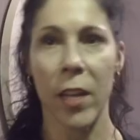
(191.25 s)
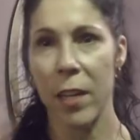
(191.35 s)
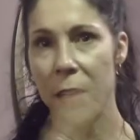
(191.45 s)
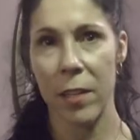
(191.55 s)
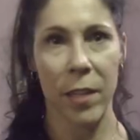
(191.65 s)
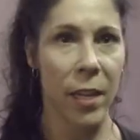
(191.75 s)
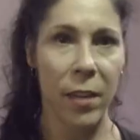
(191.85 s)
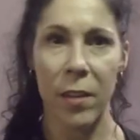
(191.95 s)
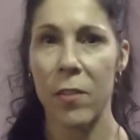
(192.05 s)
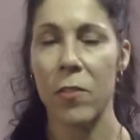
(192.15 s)
and
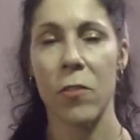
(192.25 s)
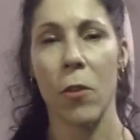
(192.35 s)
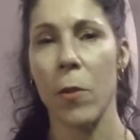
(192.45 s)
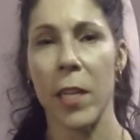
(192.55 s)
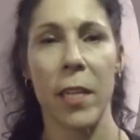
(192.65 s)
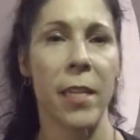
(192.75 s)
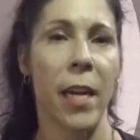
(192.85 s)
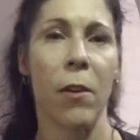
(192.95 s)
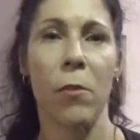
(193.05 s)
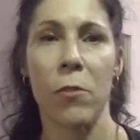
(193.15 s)
then slowing it
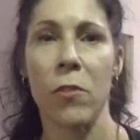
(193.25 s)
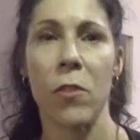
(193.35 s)
down.